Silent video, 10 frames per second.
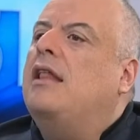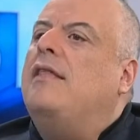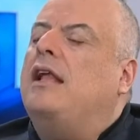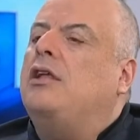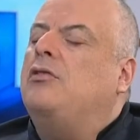
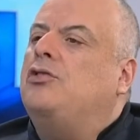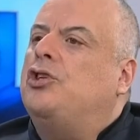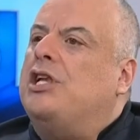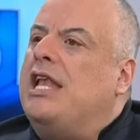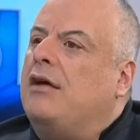that you
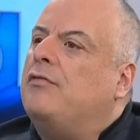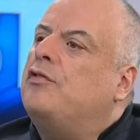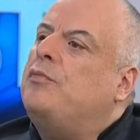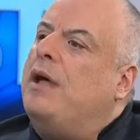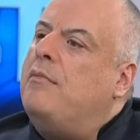should never
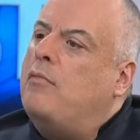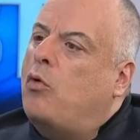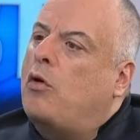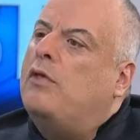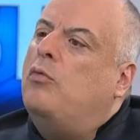spend
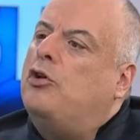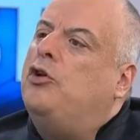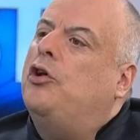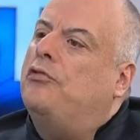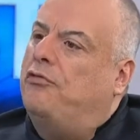more than what
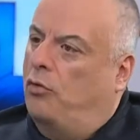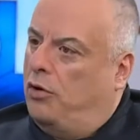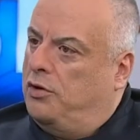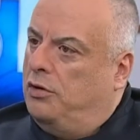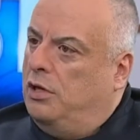you can
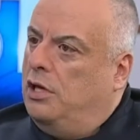afford.